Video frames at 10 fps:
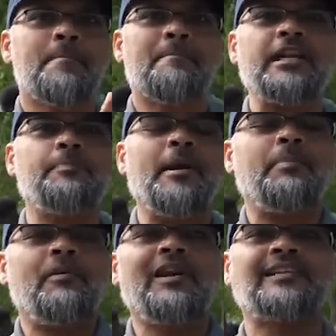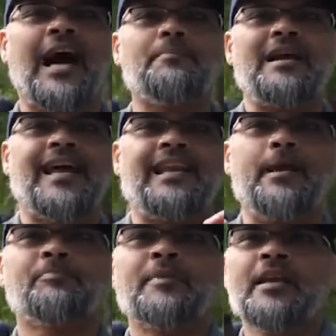Many people will come and tell
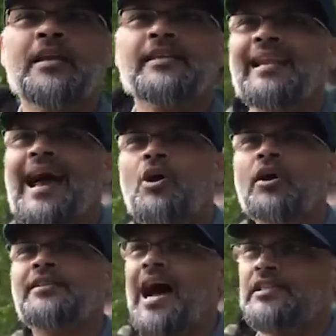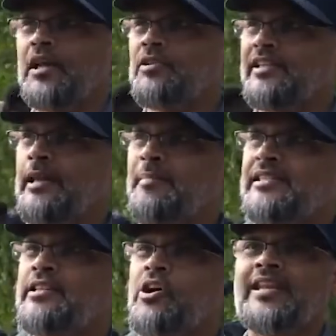him, Did I not cast out the
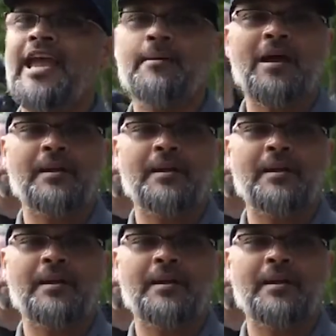demons in your name?